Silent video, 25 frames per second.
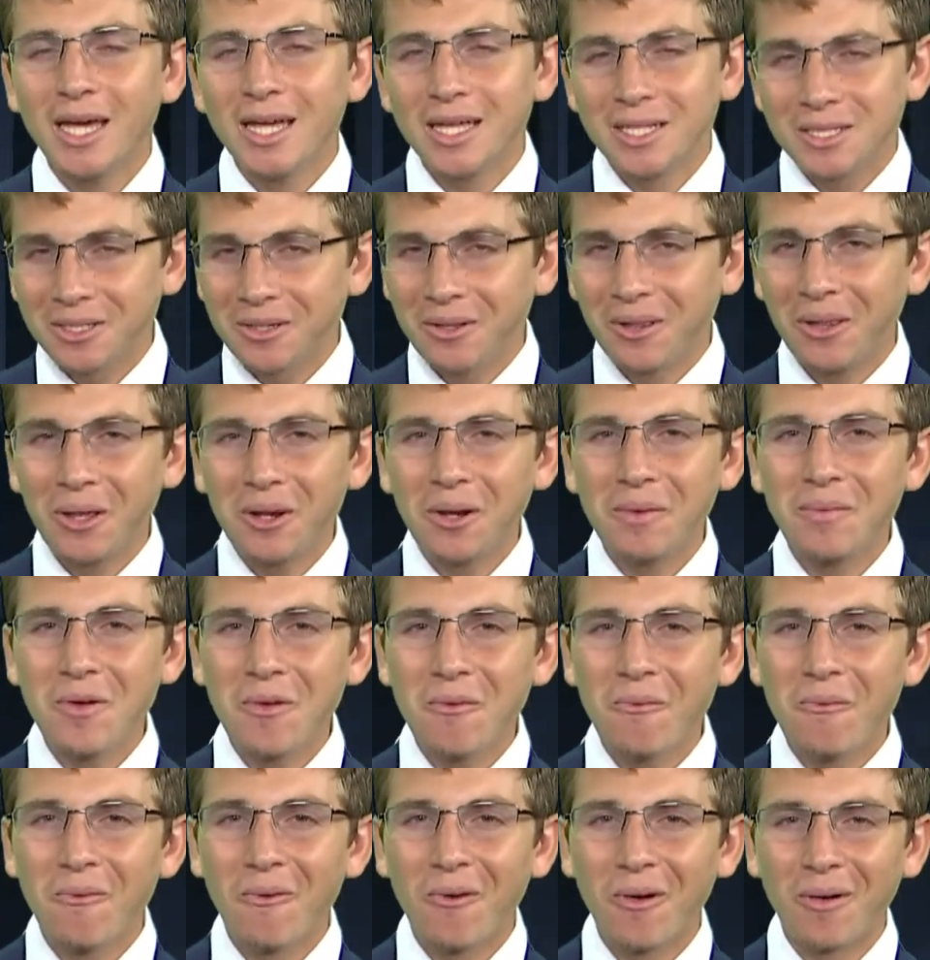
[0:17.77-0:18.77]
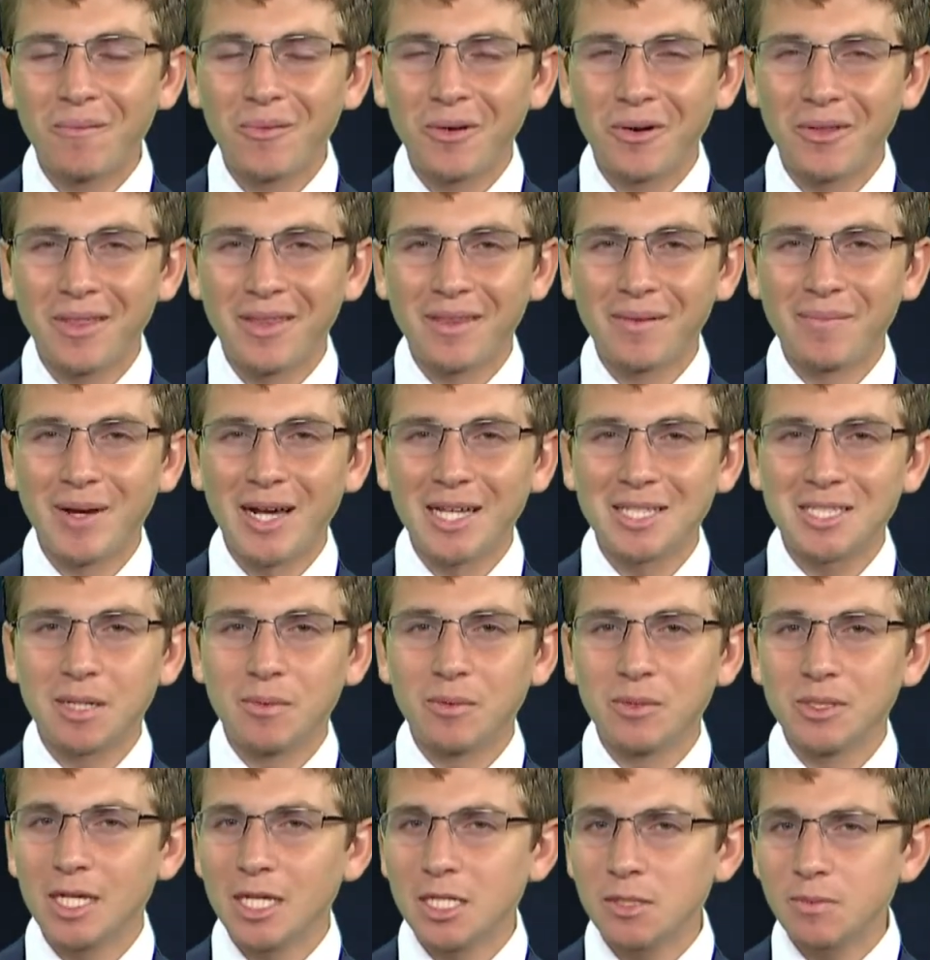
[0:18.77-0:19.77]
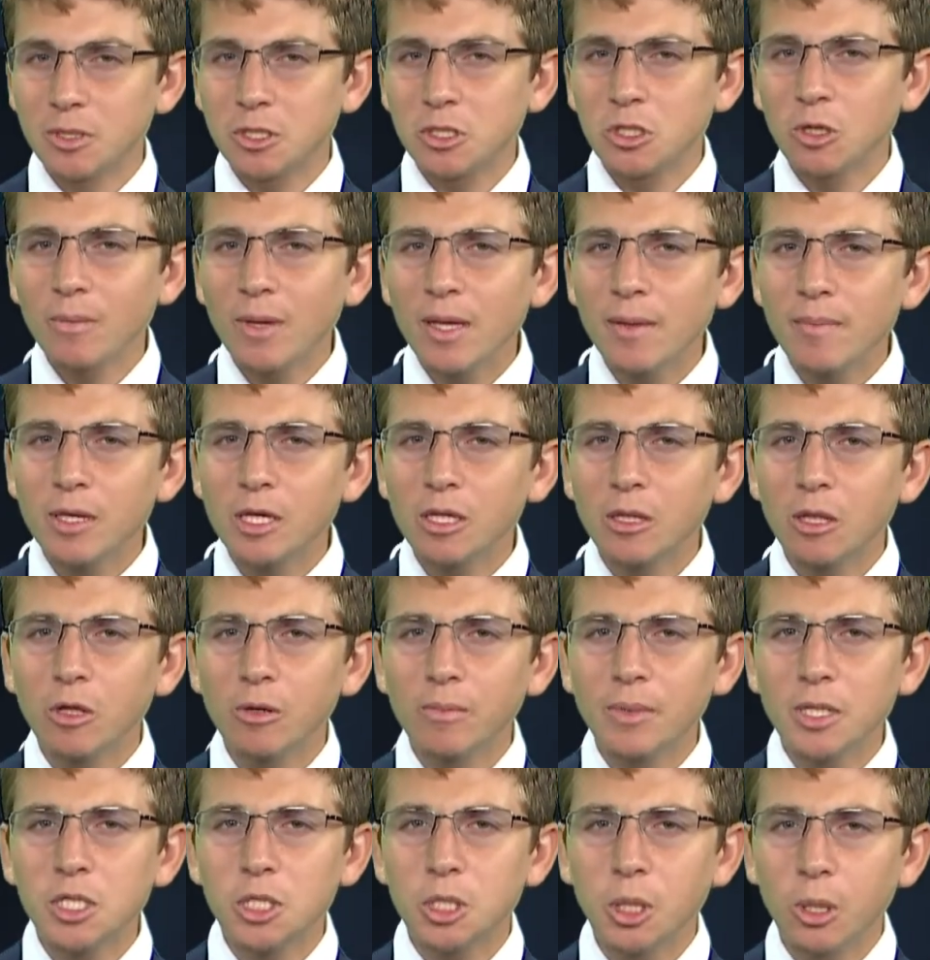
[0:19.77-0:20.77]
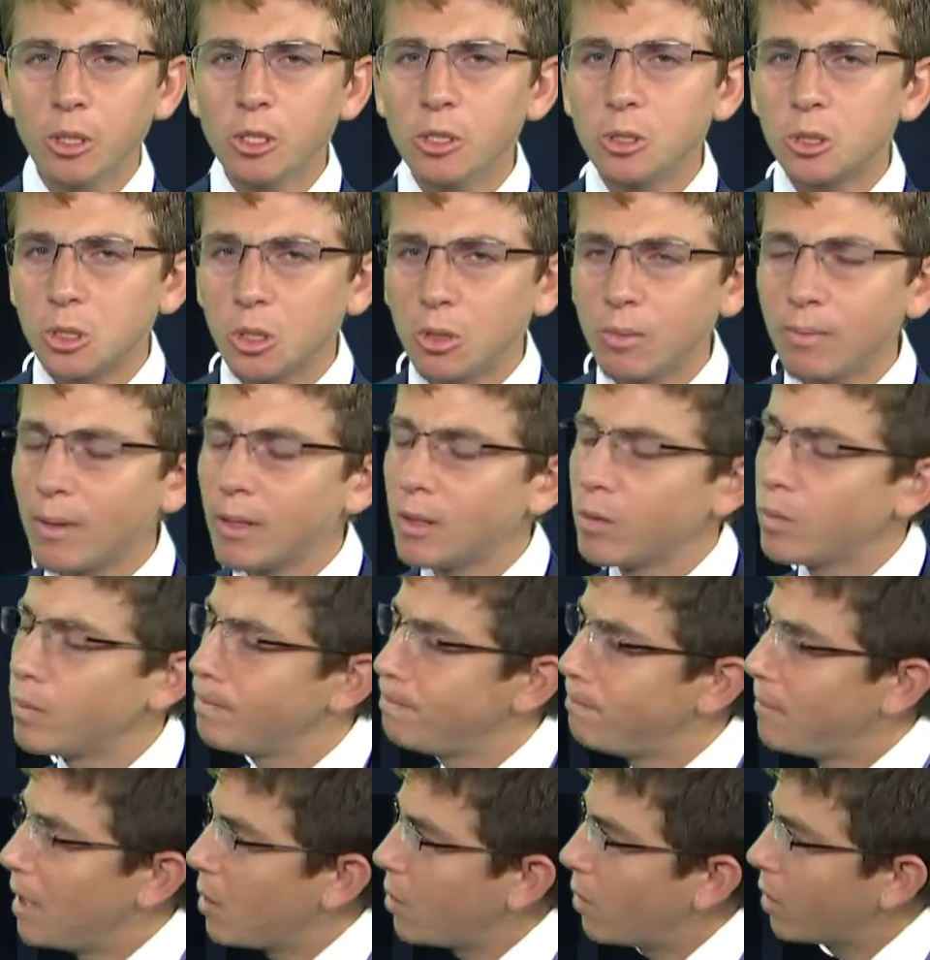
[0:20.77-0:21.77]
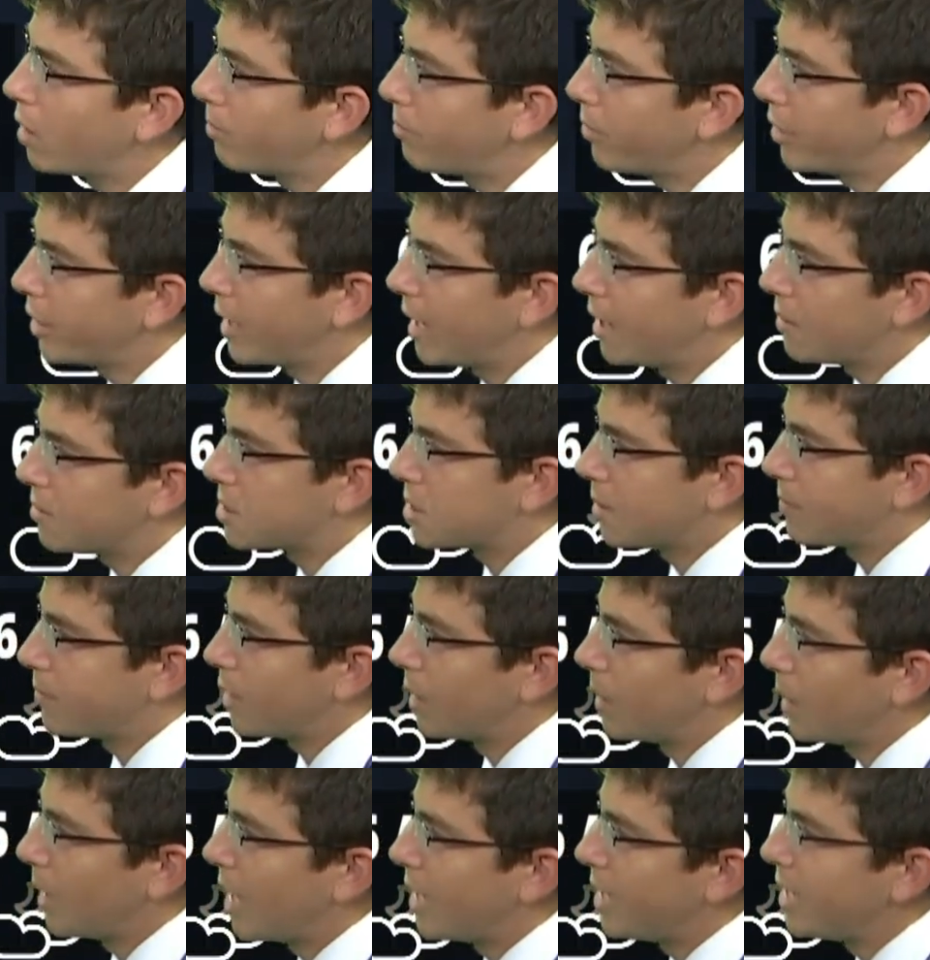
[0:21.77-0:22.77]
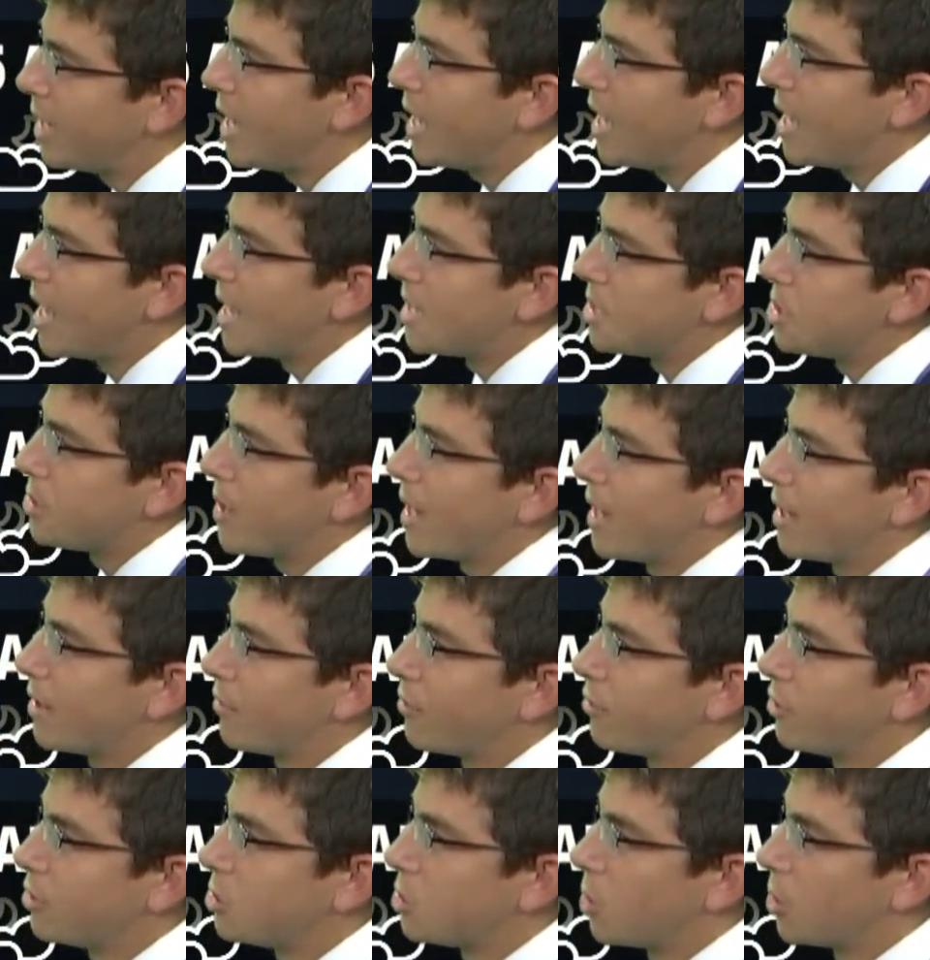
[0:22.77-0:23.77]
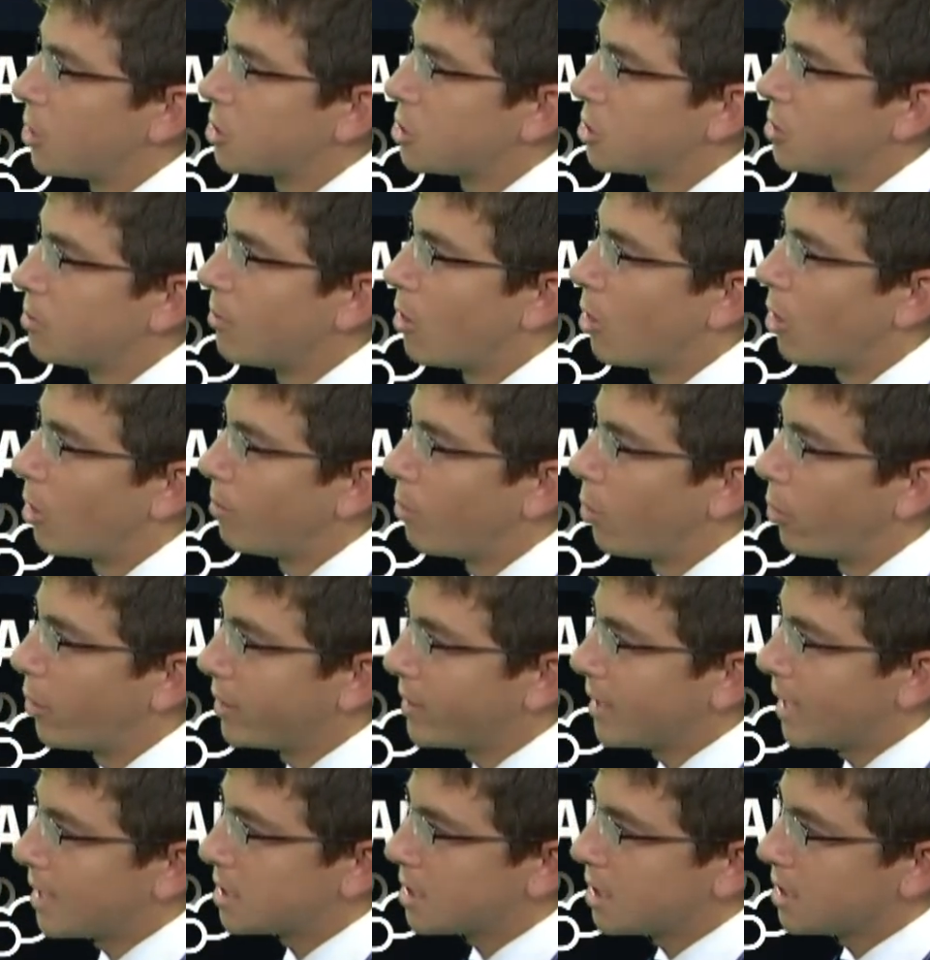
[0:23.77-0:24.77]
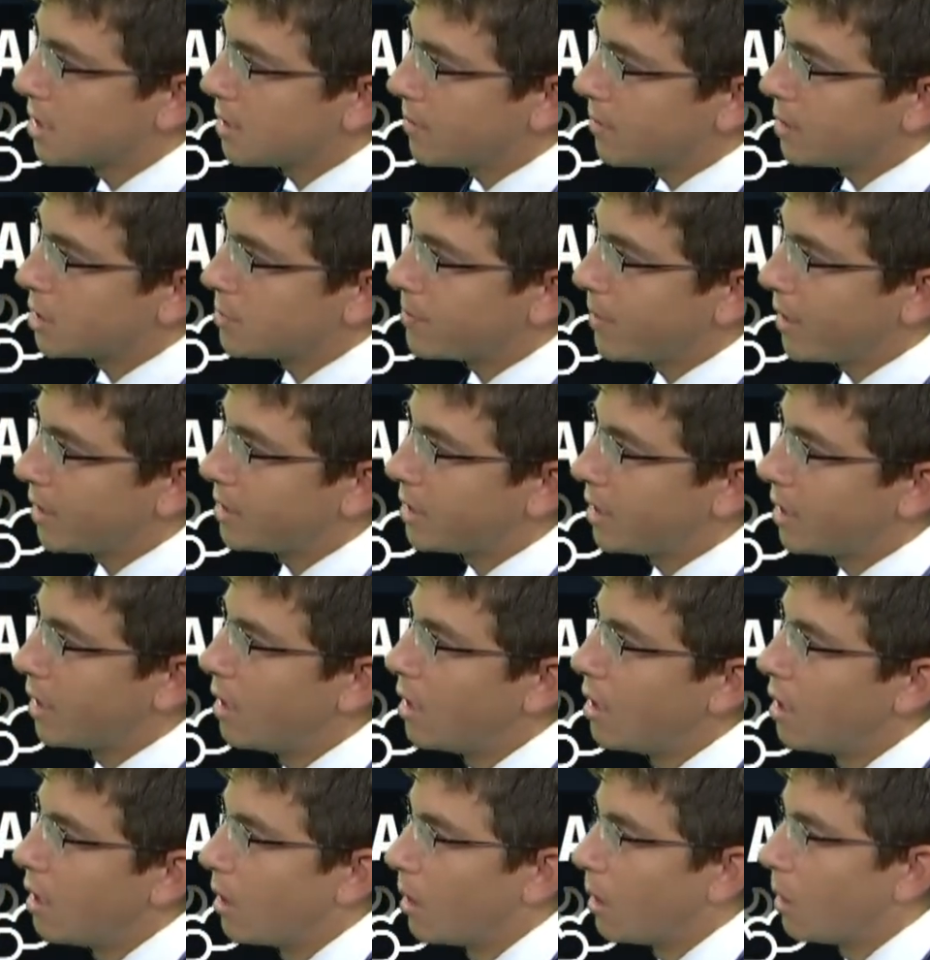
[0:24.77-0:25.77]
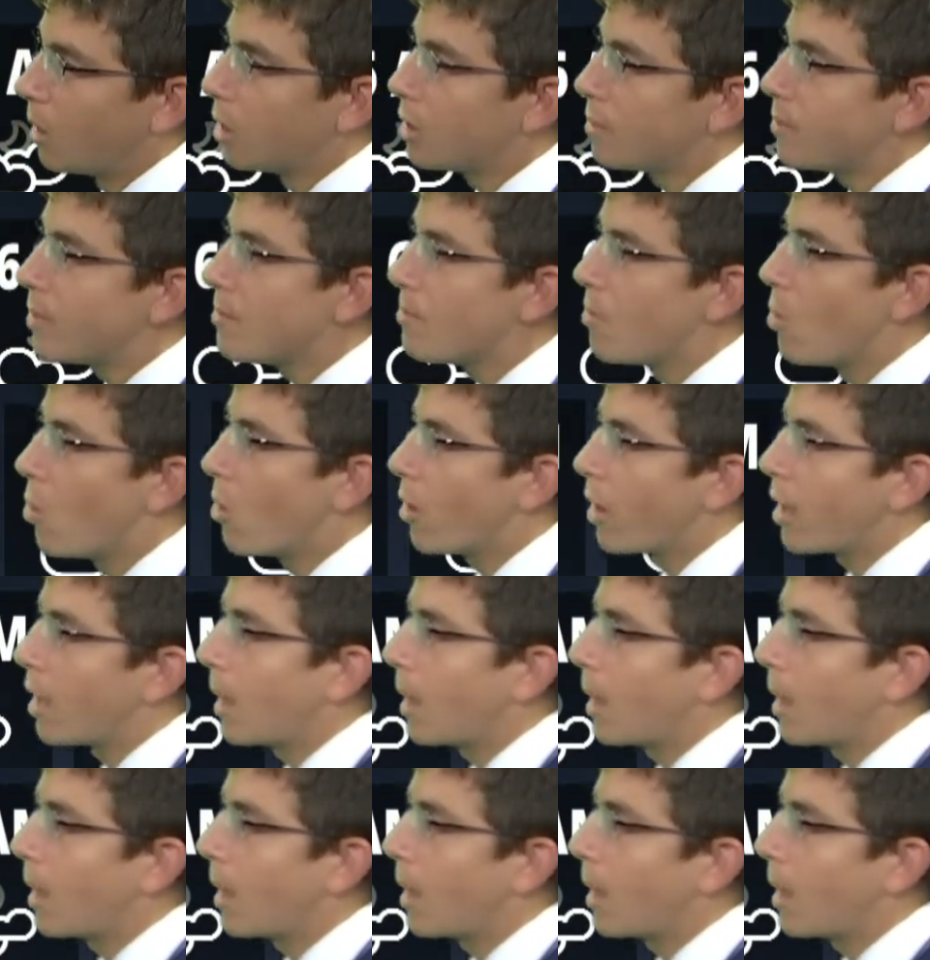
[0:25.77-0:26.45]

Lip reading: It's a little bit warmer than the past couple of days, but still maybe a little bit chilly. You still may want to bring out something light as you head out the door tomorrow morning. That's because I'm expecting a little bit more